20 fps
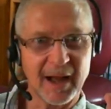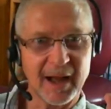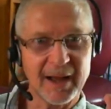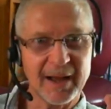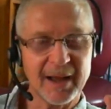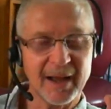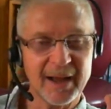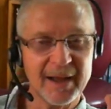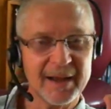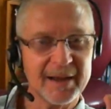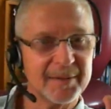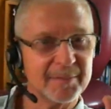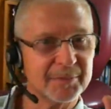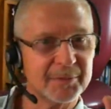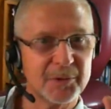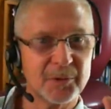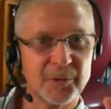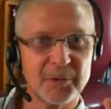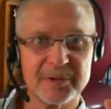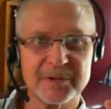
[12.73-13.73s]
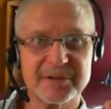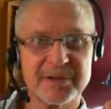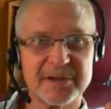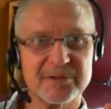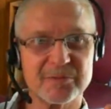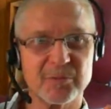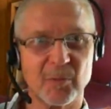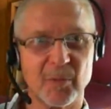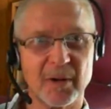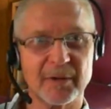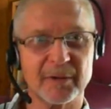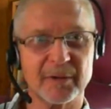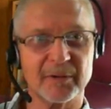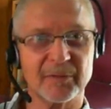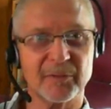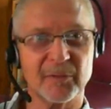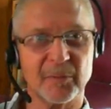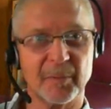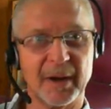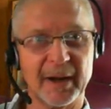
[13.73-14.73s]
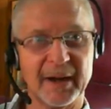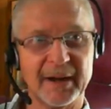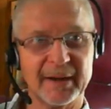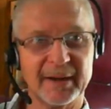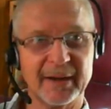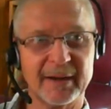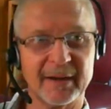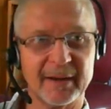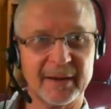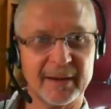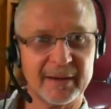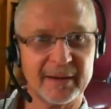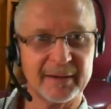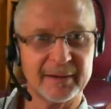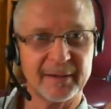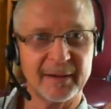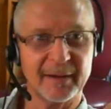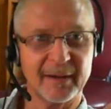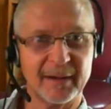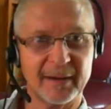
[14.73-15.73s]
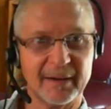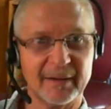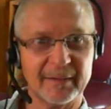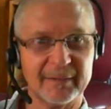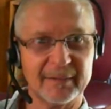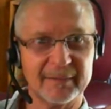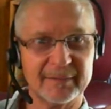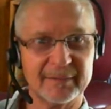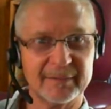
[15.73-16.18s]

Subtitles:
I am doing just wonderful, Mike, and I